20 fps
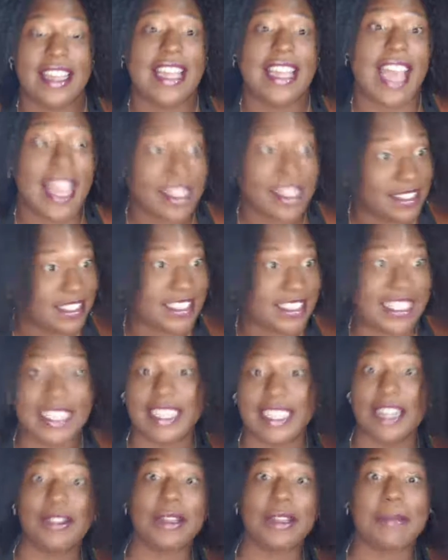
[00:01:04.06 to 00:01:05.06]
had to
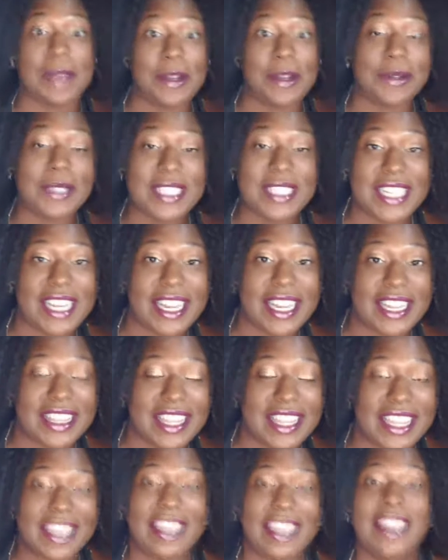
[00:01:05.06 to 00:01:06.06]
deal with my own stinking
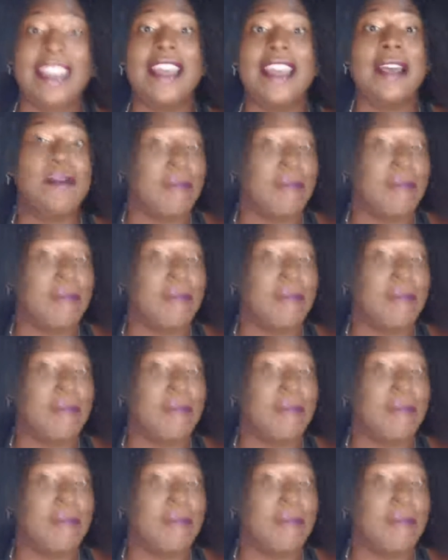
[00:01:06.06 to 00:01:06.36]
thinking,